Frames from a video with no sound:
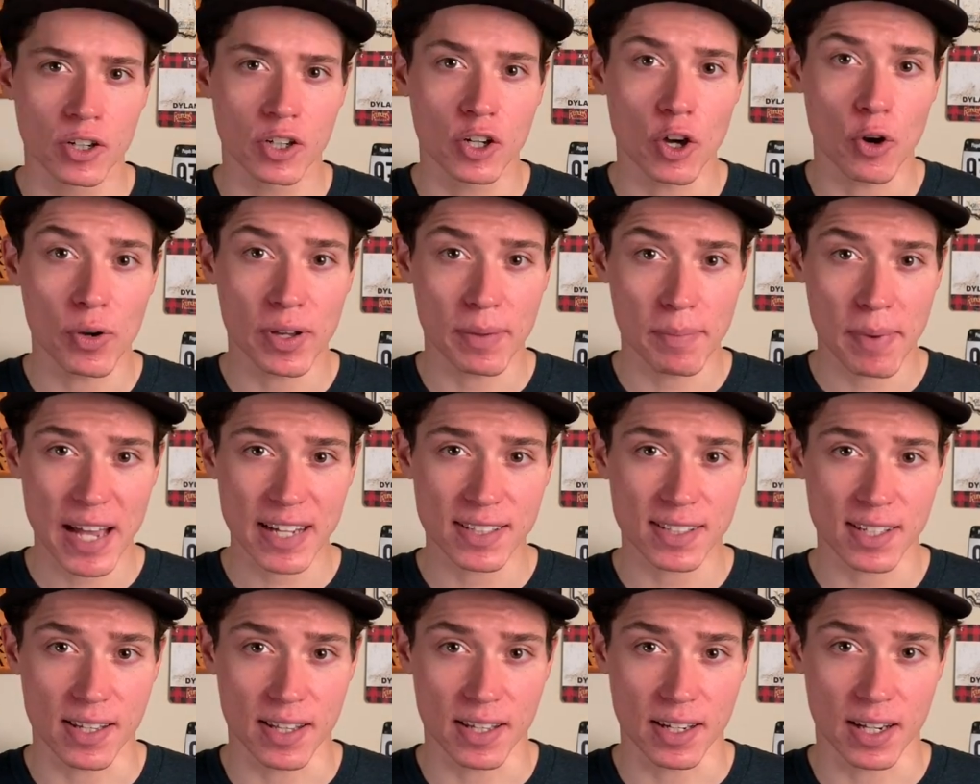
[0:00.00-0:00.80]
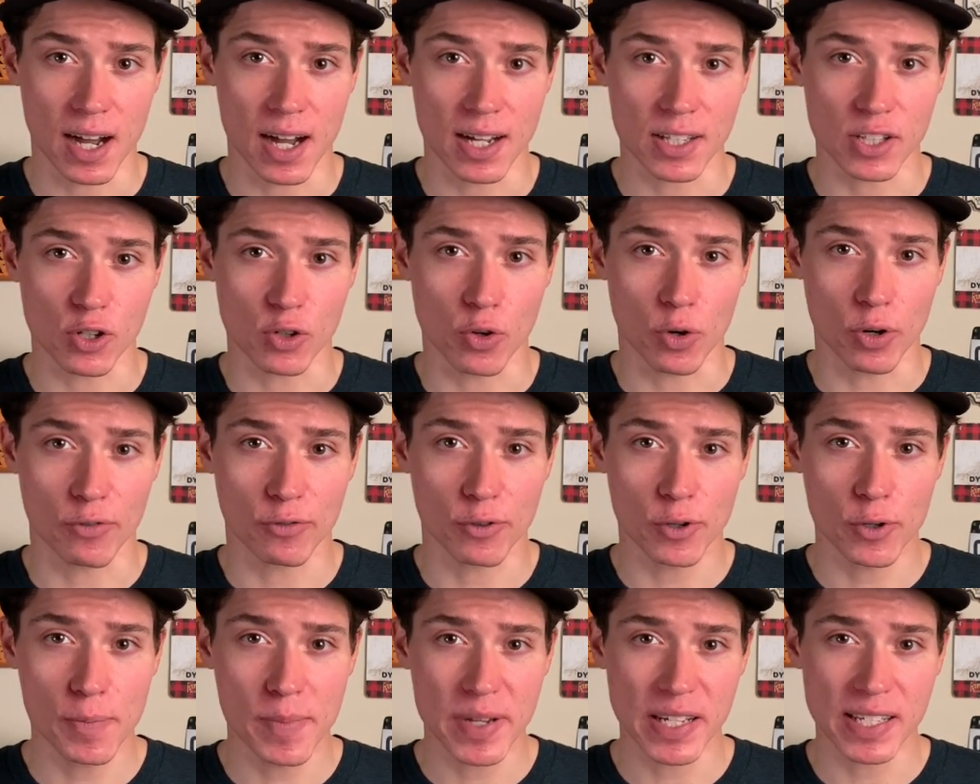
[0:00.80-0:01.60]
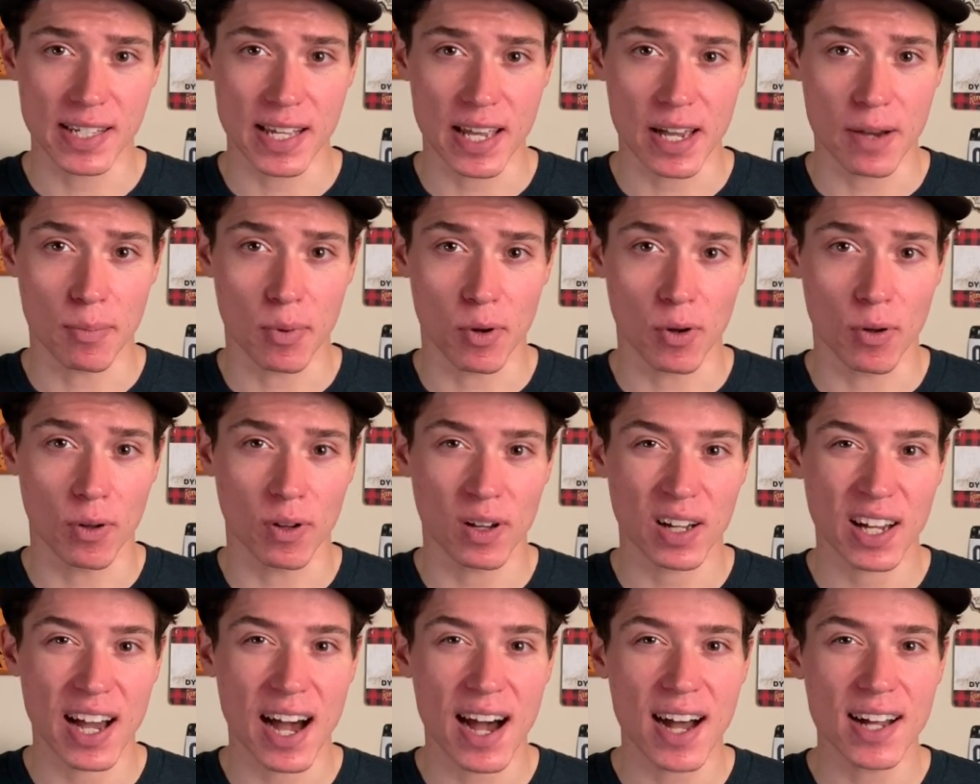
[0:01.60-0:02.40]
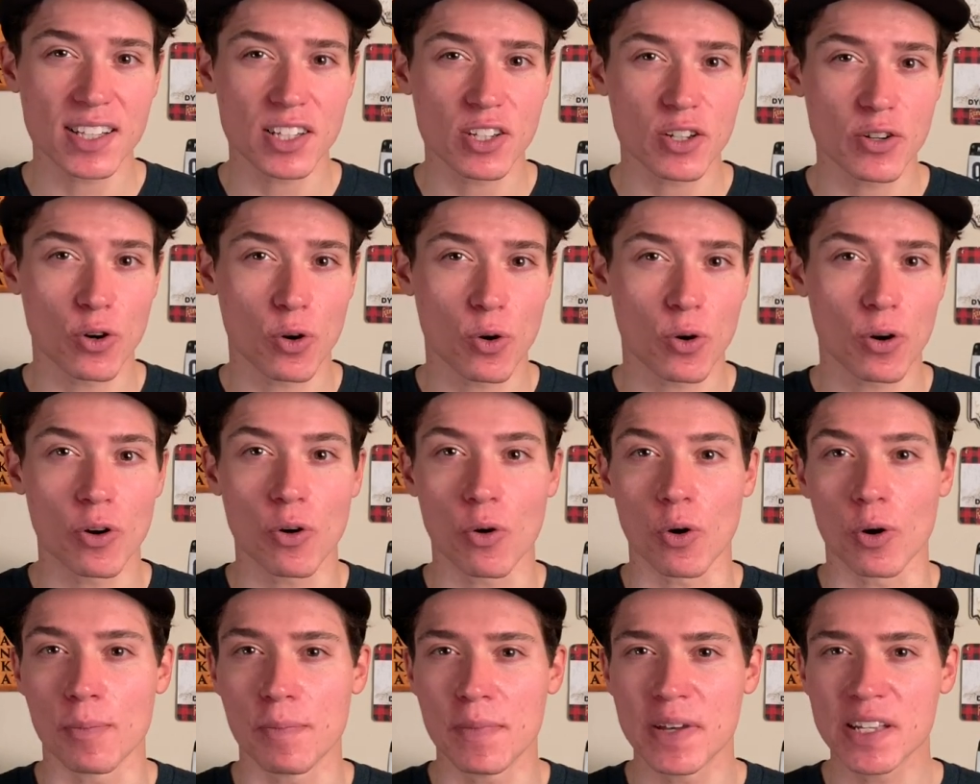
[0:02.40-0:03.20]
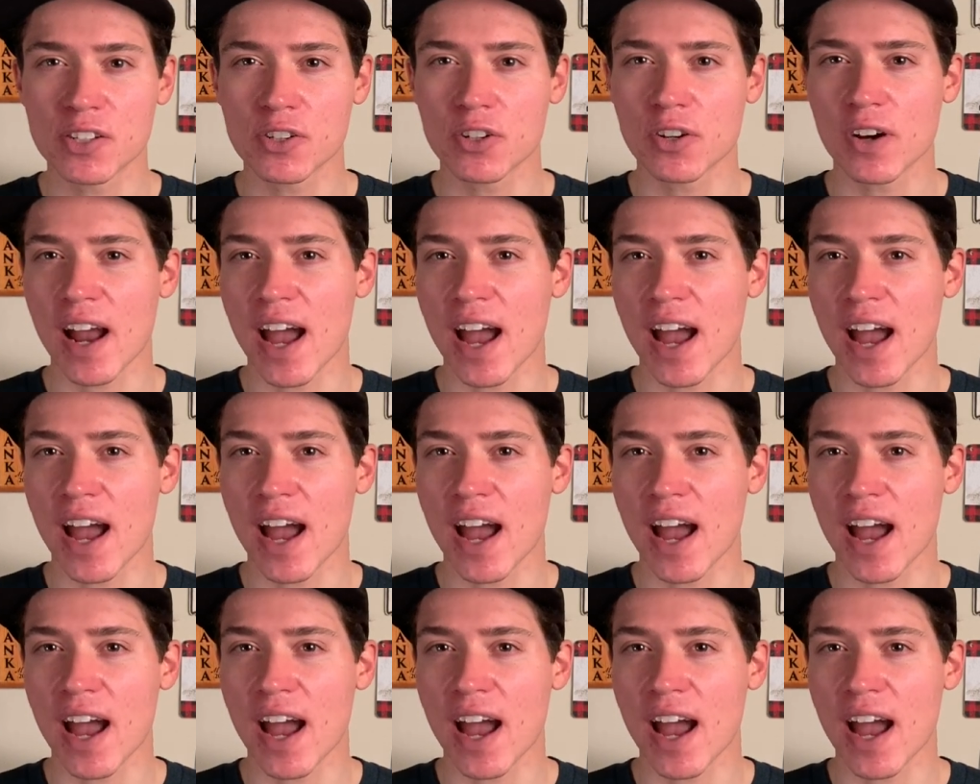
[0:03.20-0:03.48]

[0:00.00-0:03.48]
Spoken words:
Going back to the Contador-Froome example, Contador, or Mr.